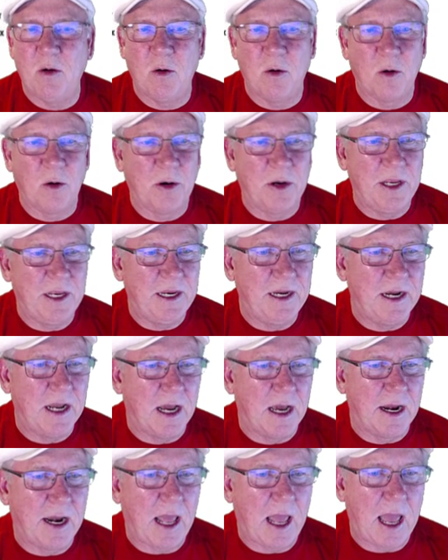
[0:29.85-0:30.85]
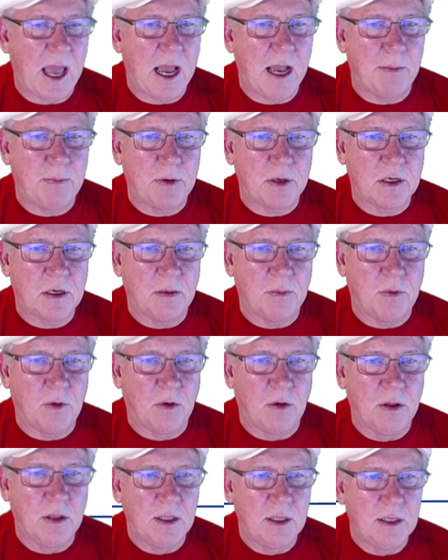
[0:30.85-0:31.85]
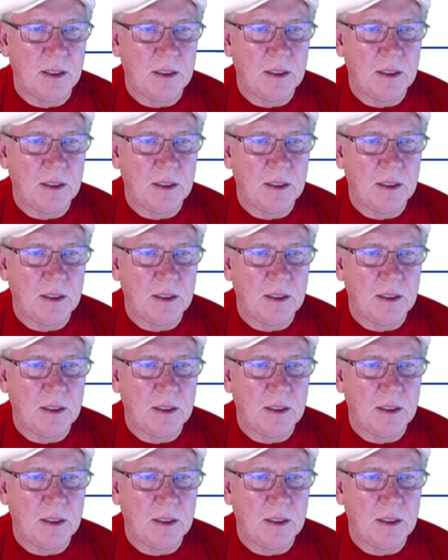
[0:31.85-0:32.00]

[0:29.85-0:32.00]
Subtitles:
or E not applicable.